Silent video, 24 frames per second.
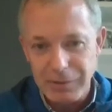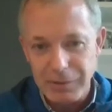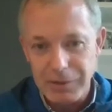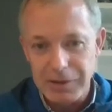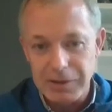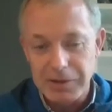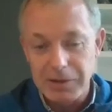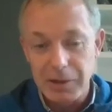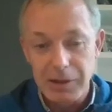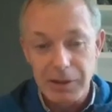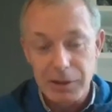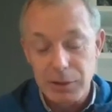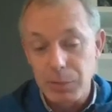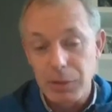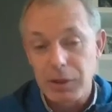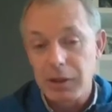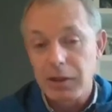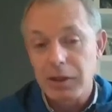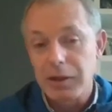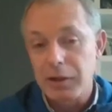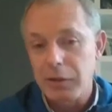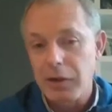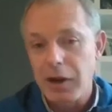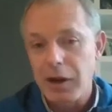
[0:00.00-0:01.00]
It's been
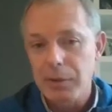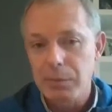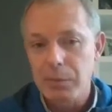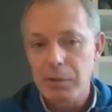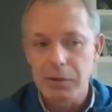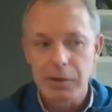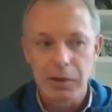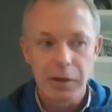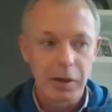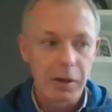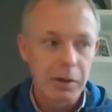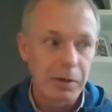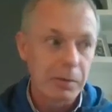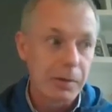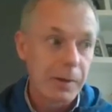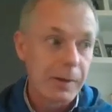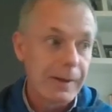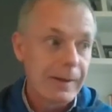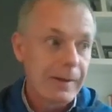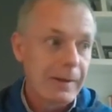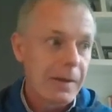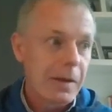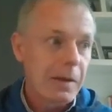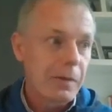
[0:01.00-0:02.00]
incredible,
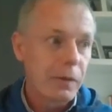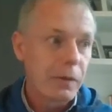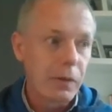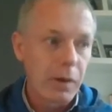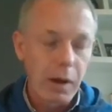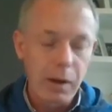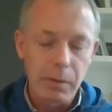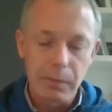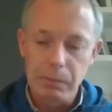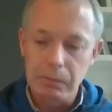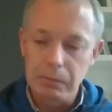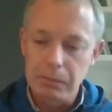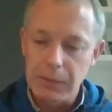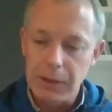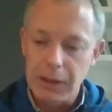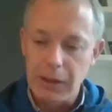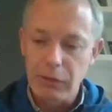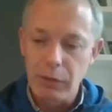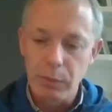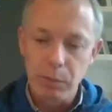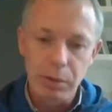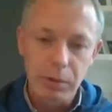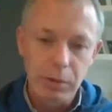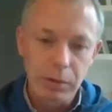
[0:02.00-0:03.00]
from
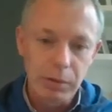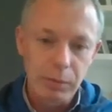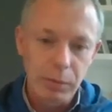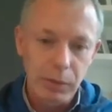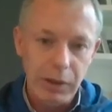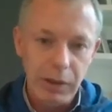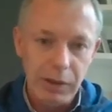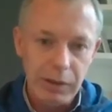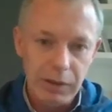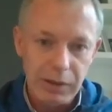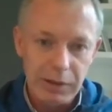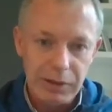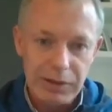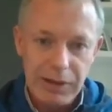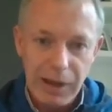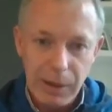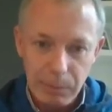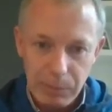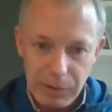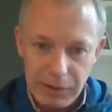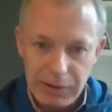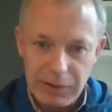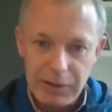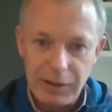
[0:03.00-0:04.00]
Liverpool winning the
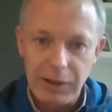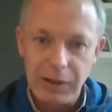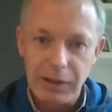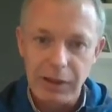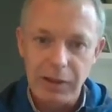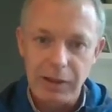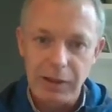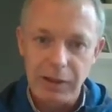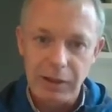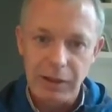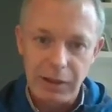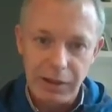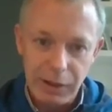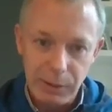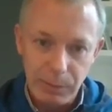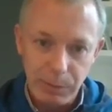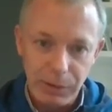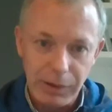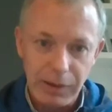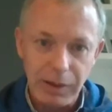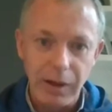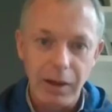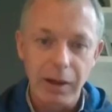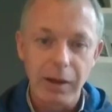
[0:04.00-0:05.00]
Champions League and the
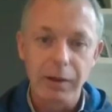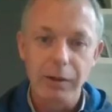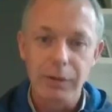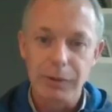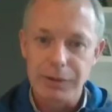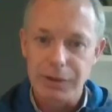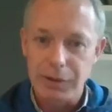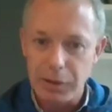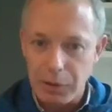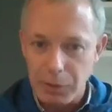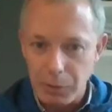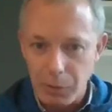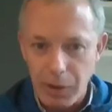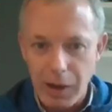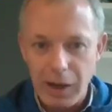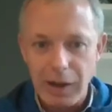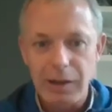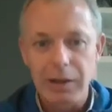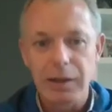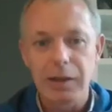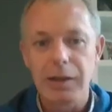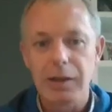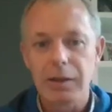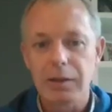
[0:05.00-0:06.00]
EPL to
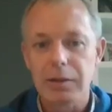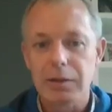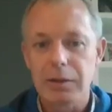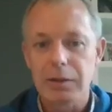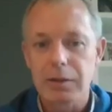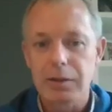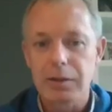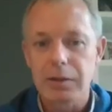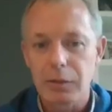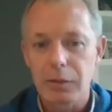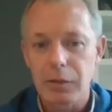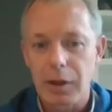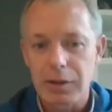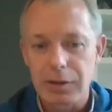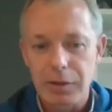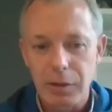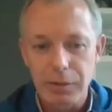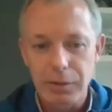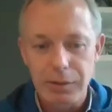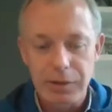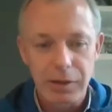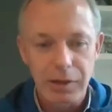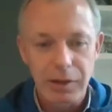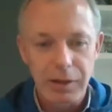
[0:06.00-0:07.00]
Kawhi leading
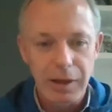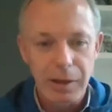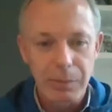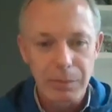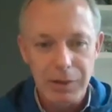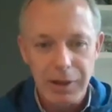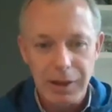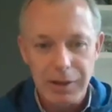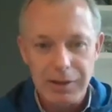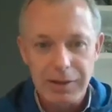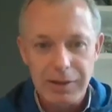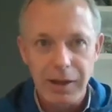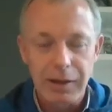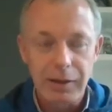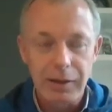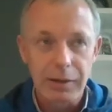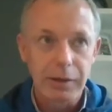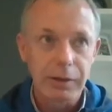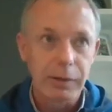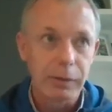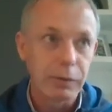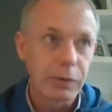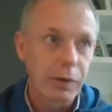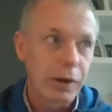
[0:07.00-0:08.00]
Toronto to the NBA
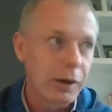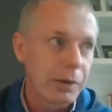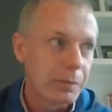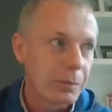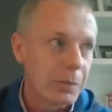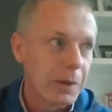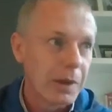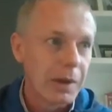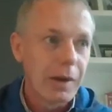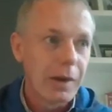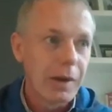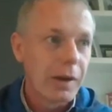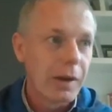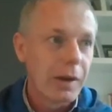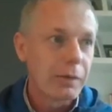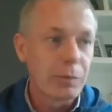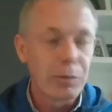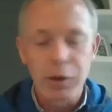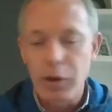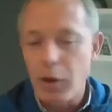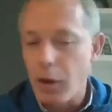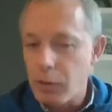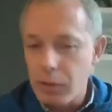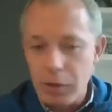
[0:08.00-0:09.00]
title, from
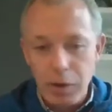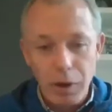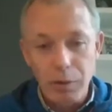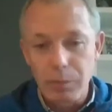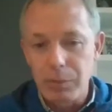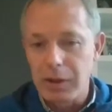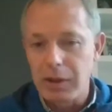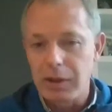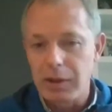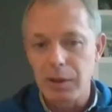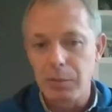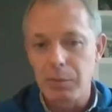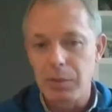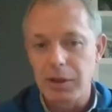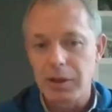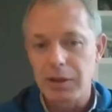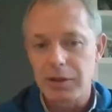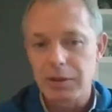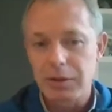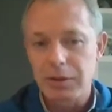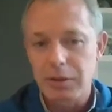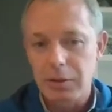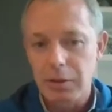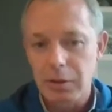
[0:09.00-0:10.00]
Coco being the
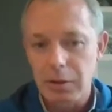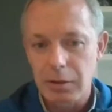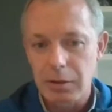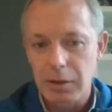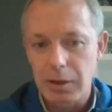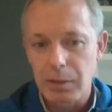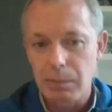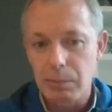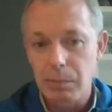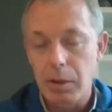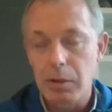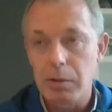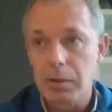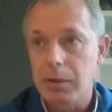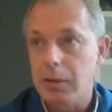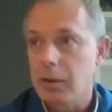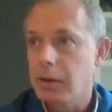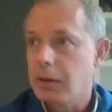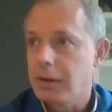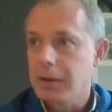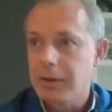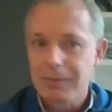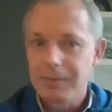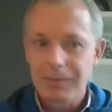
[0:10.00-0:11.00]
biggest story at both,
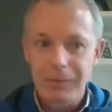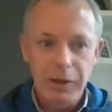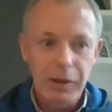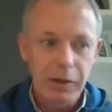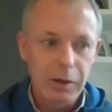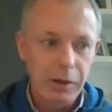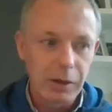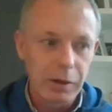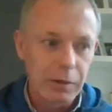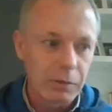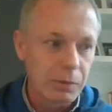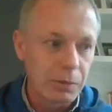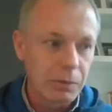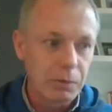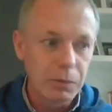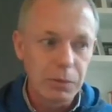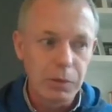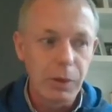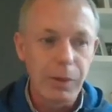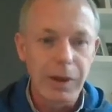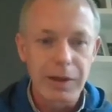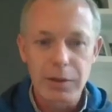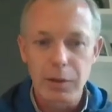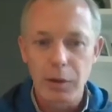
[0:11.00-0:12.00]

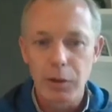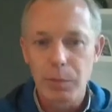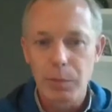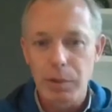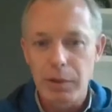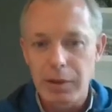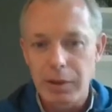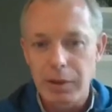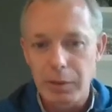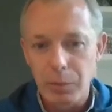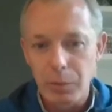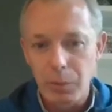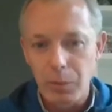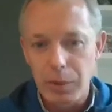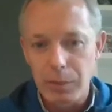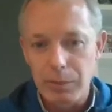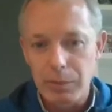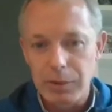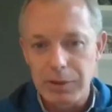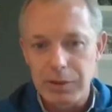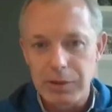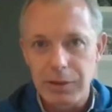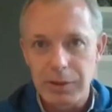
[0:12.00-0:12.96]
US Open and Wimbledon.